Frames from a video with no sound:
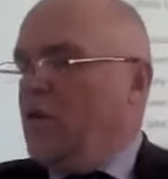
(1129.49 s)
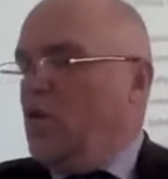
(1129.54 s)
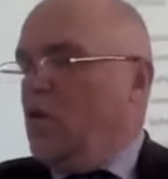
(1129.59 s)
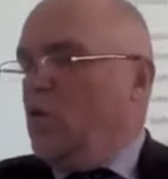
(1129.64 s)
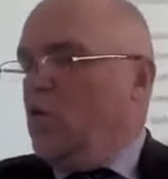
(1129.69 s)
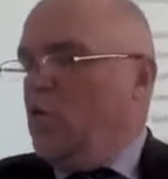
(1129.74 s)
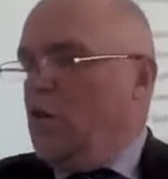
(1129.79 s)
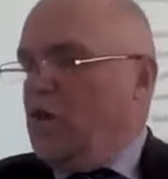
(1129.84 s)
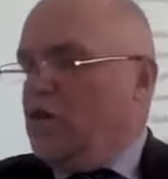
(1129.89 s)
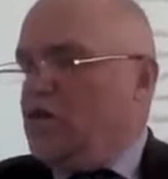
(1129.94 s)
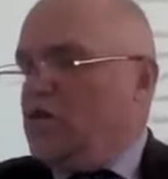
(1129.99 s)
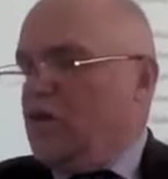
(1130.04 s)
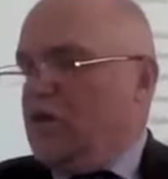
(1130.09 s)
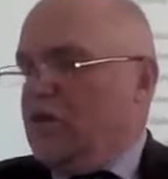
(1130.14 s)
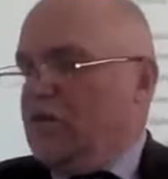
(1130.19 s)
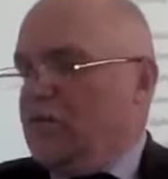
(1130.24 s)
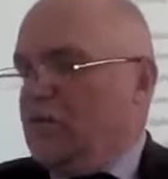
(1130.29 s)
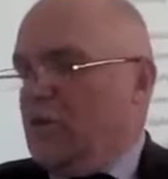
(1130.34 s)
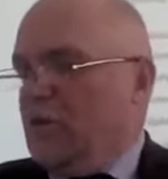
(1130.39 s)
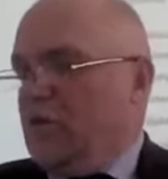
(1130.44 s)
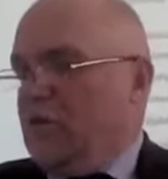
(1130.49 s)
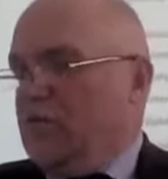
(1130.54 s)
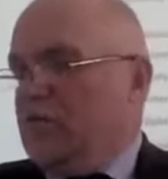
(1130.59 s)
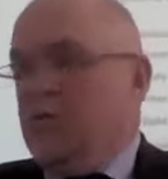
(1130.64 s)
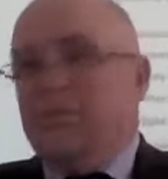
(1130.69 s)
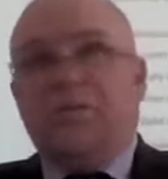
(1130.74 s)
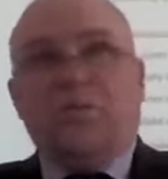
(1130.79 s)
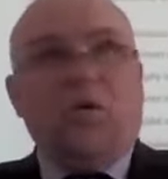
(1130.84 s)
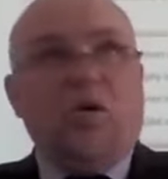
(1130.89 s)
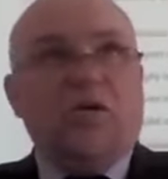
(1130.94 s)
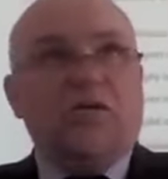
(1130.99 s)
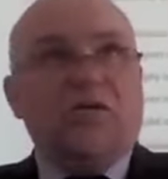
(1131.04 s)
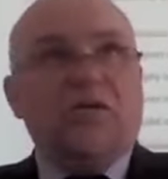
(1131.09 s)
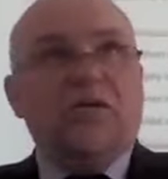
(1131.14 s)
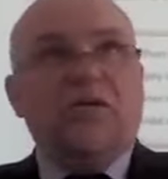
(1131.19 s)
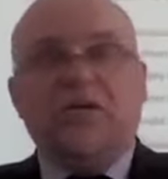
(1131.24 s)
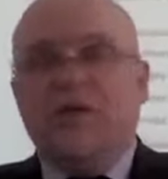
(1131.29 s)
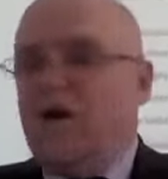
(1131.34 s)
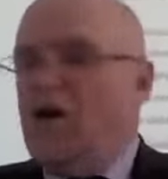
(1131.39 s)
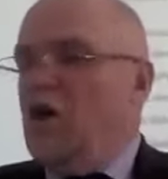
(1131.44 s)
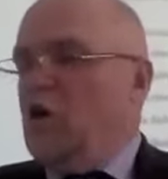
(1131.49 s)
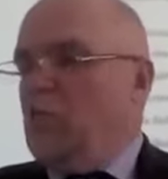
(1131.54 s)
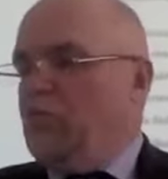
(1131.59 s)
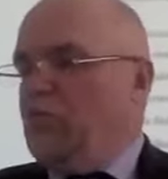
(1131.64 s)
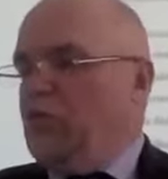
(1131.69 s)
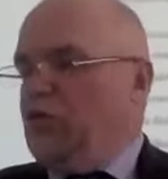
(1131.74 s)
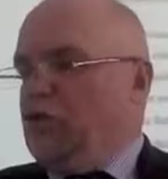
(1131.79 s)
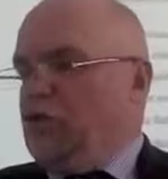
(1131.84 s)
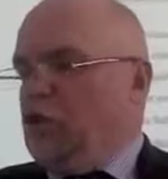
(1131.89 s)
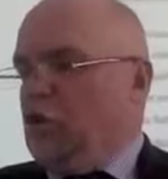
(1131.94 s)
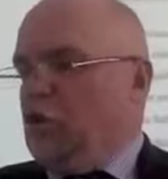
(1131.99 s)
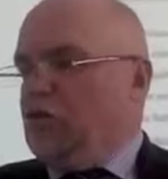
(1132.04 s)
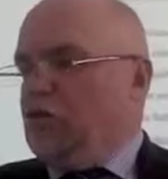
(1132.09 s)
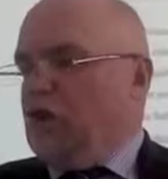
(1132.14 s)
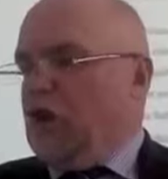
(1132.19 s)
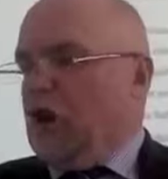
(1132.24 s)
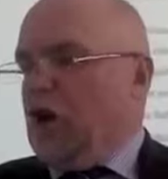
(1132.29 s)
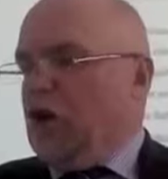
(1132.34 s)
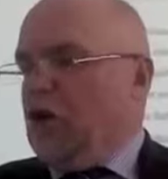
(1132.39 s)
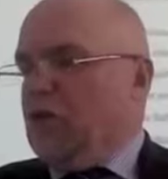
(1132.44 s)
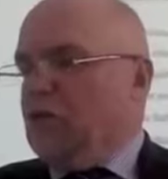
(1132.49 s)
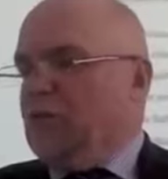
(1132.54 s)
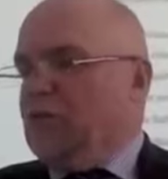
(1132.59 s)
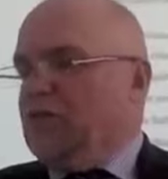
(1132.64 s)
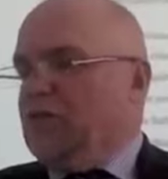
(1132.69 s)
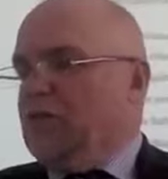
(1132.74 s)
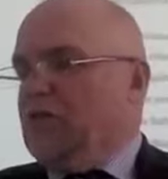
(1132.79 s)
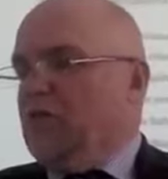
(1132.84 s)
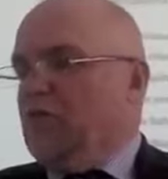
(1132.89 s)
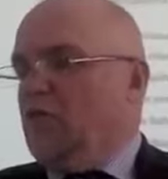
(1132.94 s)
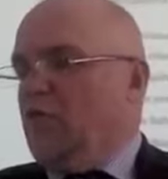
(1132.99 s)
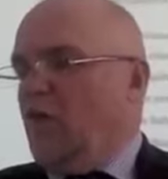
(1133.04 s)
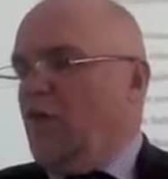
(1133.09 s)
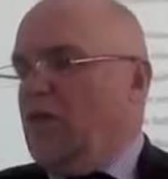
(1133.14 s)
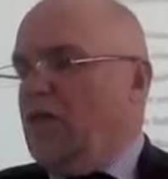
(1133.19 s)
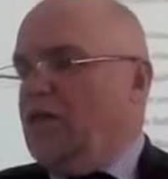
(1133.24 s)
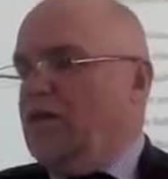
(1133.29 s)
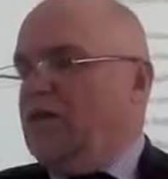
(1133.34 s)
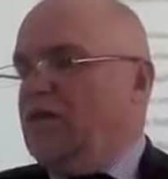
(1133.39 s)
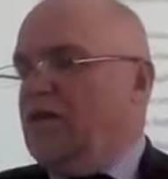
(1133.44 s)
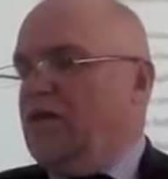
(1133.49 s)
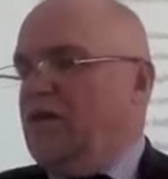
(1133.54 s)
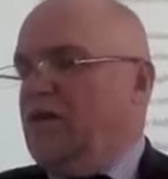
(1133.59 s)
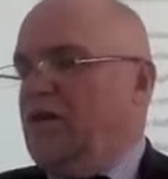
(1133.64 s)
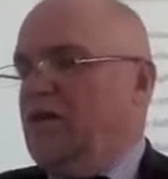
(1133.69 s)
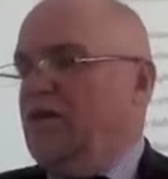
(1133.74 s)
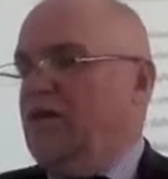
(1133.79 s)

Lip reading: which is most important, produce 100% quality,